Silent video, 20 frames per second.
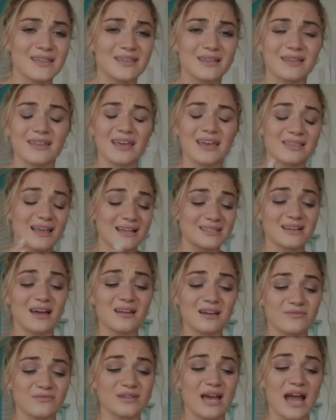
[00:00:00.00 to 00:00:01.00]
then like that's not
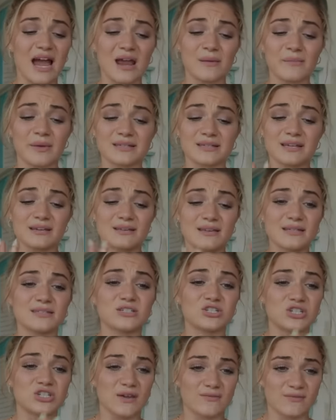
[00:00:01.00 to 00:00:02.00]
enough time because I need
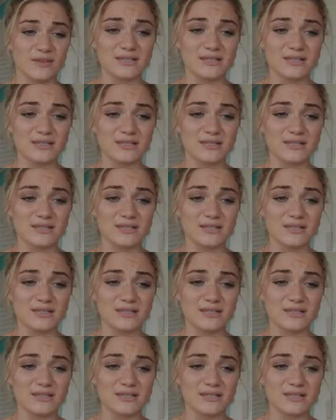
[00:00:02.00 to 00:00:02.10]
to shave